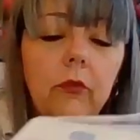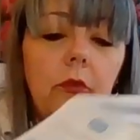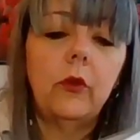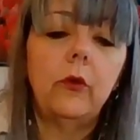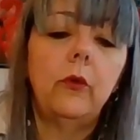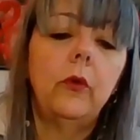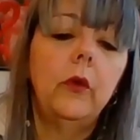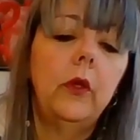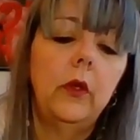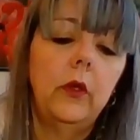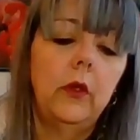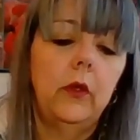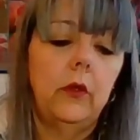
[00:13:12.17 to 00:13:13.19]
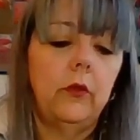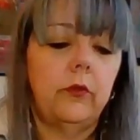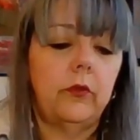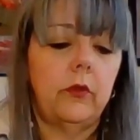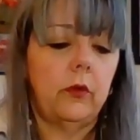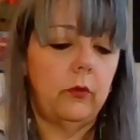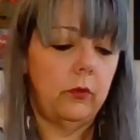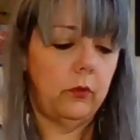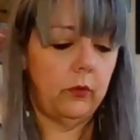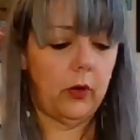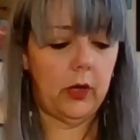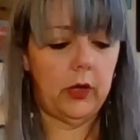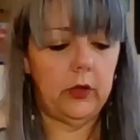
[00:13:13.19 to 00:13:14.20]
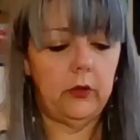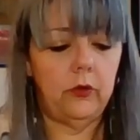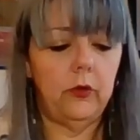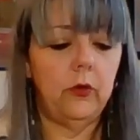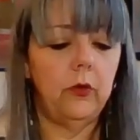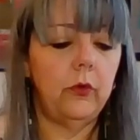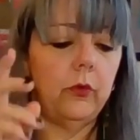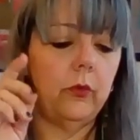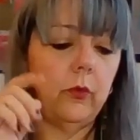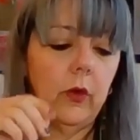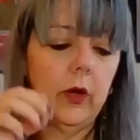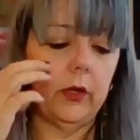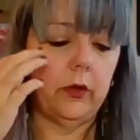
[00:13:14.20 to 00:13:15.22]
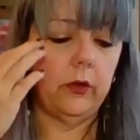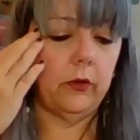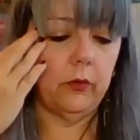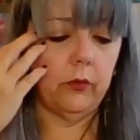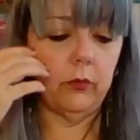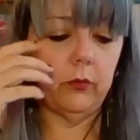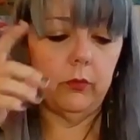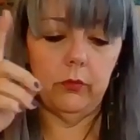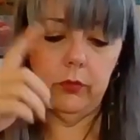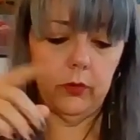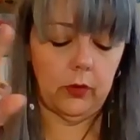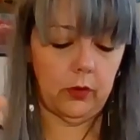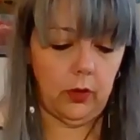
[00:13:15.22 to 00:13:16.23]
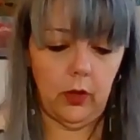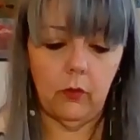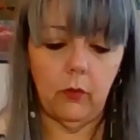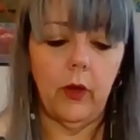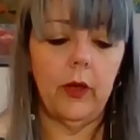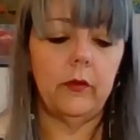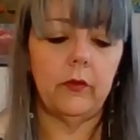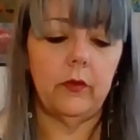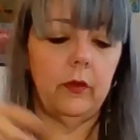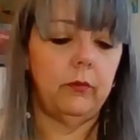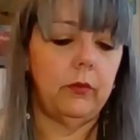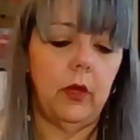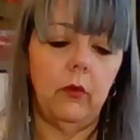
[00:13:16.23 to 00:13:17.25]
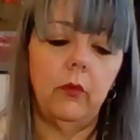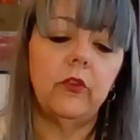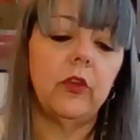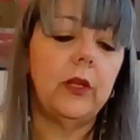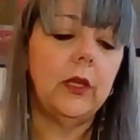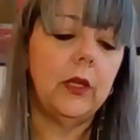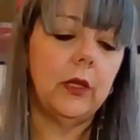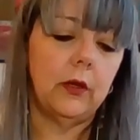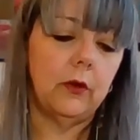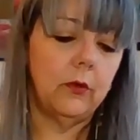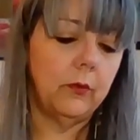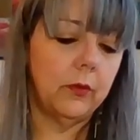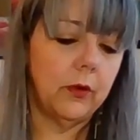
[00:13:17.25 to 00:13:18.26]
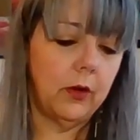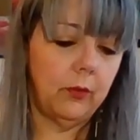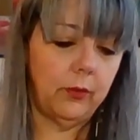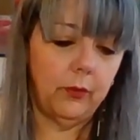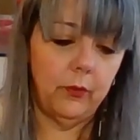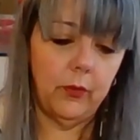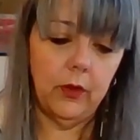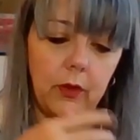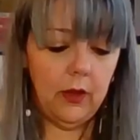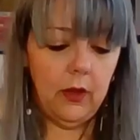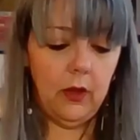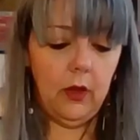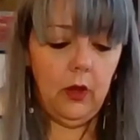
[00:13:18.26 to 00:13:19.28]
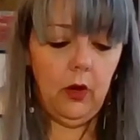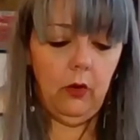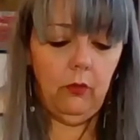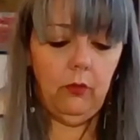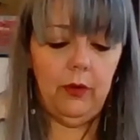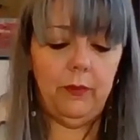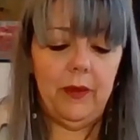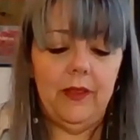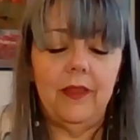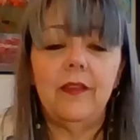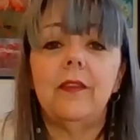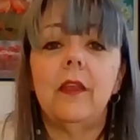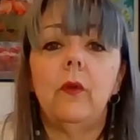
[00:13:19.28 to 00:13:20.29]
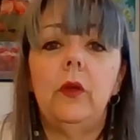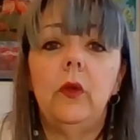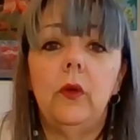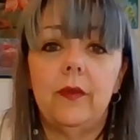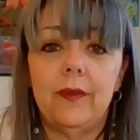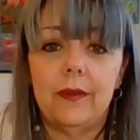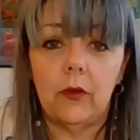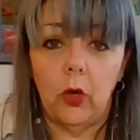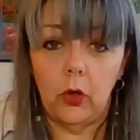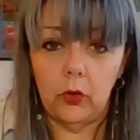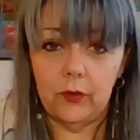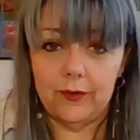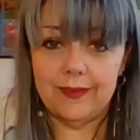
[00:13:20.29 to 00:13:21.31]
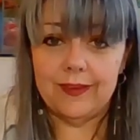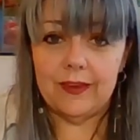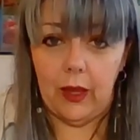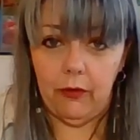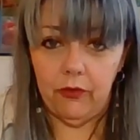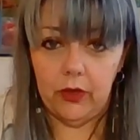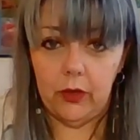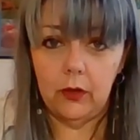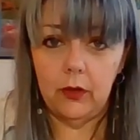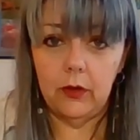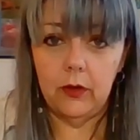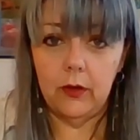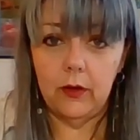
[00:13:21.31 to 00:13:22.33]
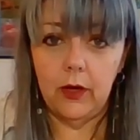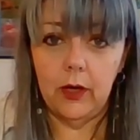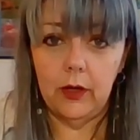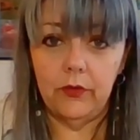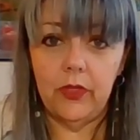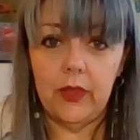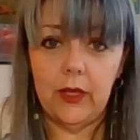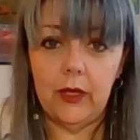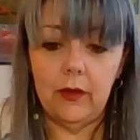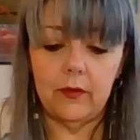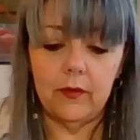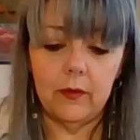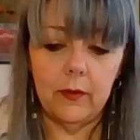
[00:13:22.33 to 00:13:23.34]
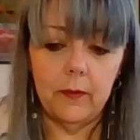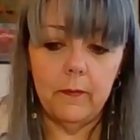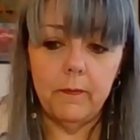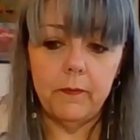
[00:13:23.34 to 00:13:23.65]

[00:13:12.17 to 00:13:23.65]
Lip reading: So I do the clockwise slip knot, which I did, no problem. Repeat this till we do a total of 7 of these.